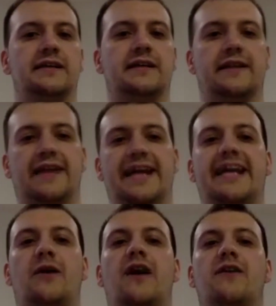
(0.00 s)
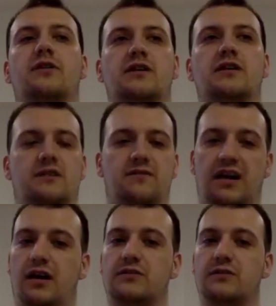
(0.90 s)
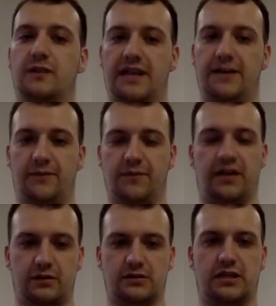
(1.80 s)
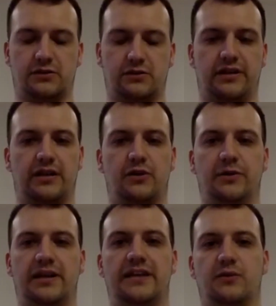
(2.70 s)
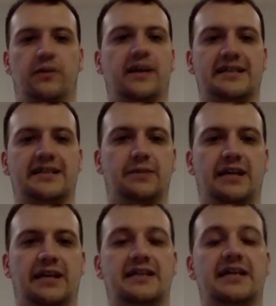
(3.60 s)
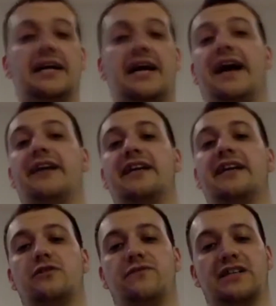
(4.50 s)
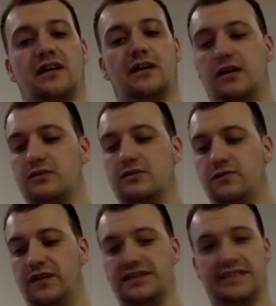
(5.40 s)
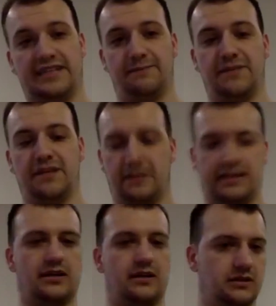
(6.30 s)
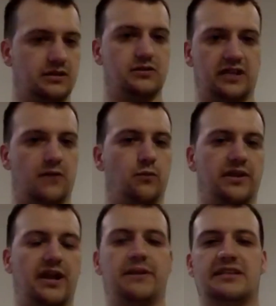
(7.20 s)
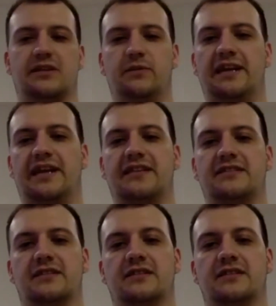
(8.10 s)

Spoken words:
They now have to look at stuff like Article 11, and I'll touch on that a little bit later, what that actually means, and issuing things like Article 13. And again, I'll touch on that and what that means a little bit later.